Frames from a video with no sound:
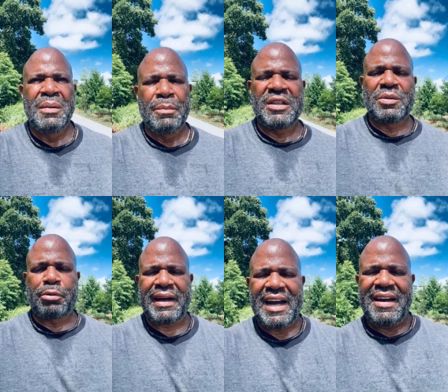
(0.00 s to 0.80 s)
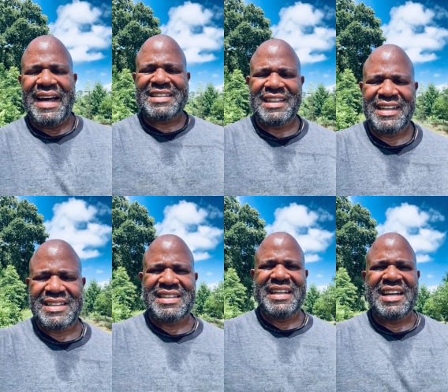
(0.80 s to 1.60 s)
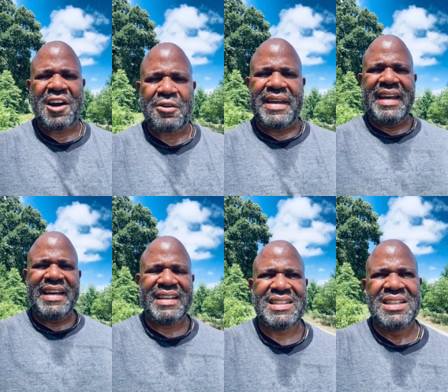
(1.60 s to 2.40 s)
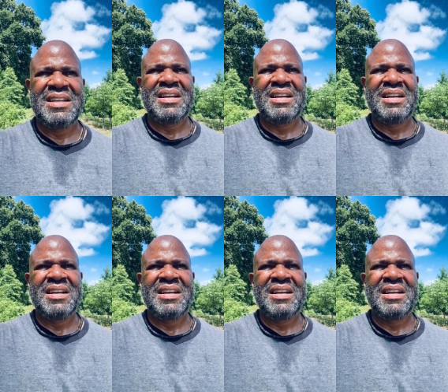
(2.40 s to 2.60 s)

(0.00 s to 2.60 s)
But to bring out excellence in all kids,